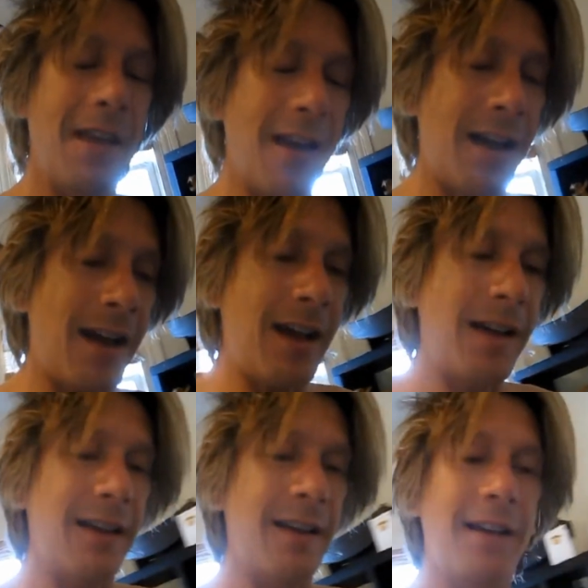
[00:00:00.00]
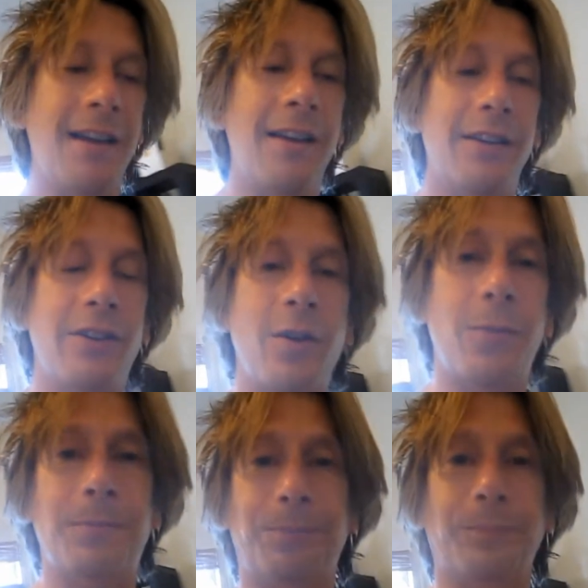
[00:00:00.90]
Uh, so
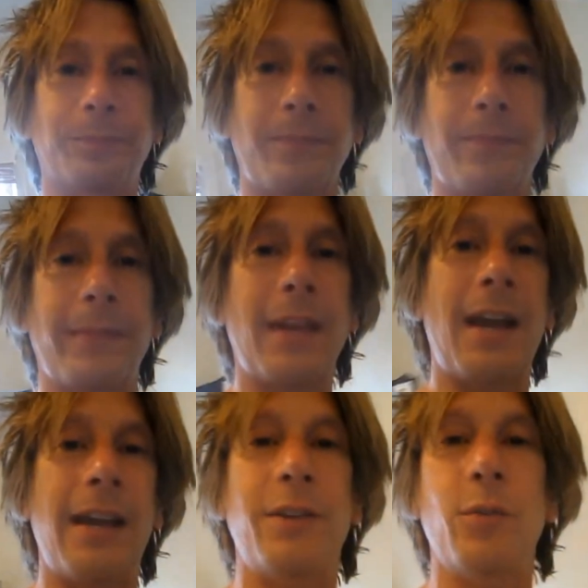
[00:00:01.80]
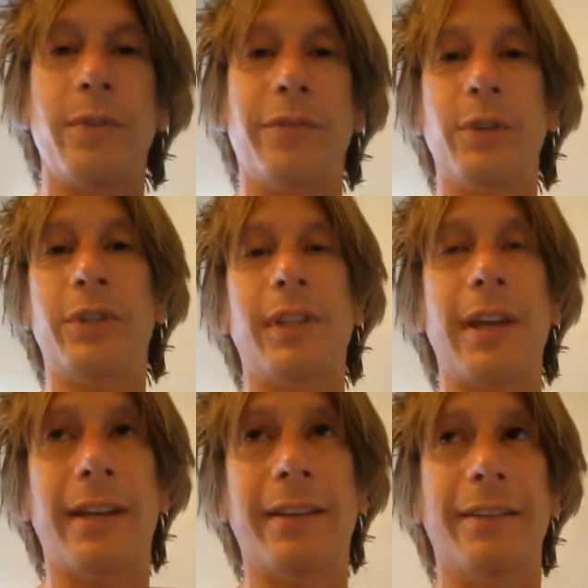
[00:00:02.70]
I had to reverse
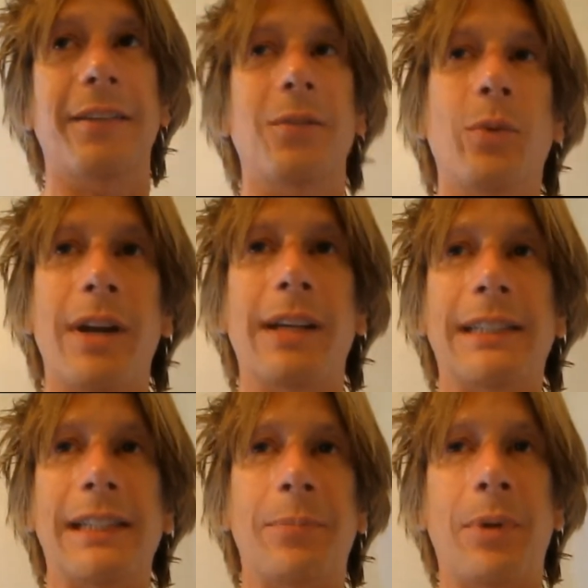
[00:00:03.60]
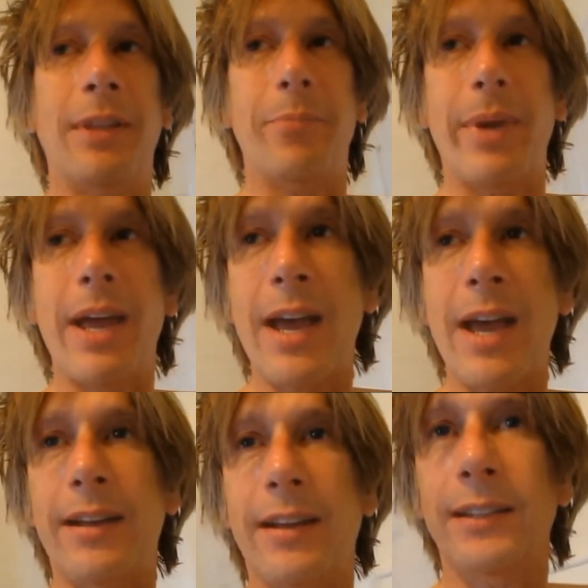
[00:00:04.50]
like the where I sleep on the
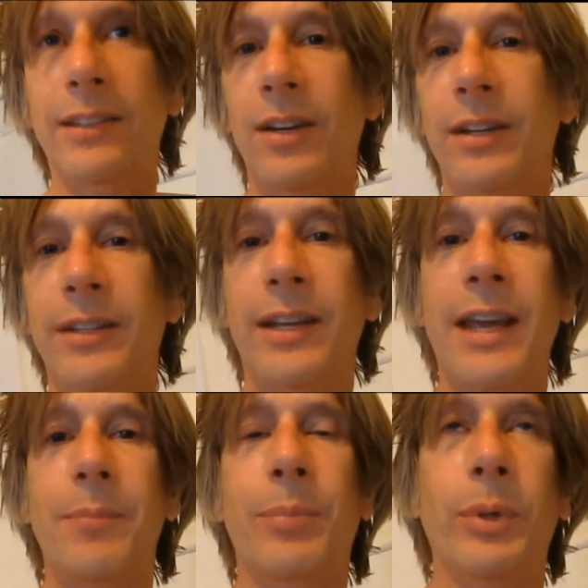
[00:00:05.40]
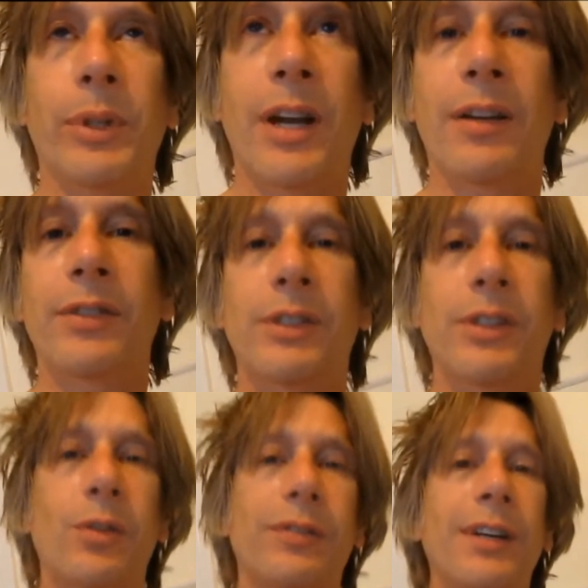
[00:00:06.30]
bed, and it's hard. You can't pull covers
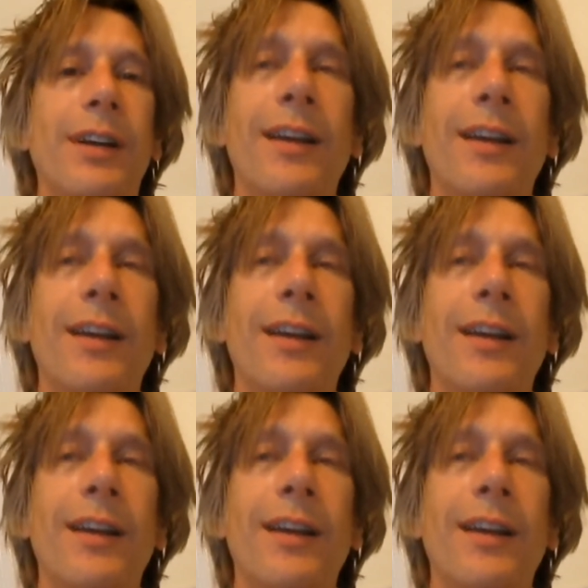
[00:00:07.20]
over.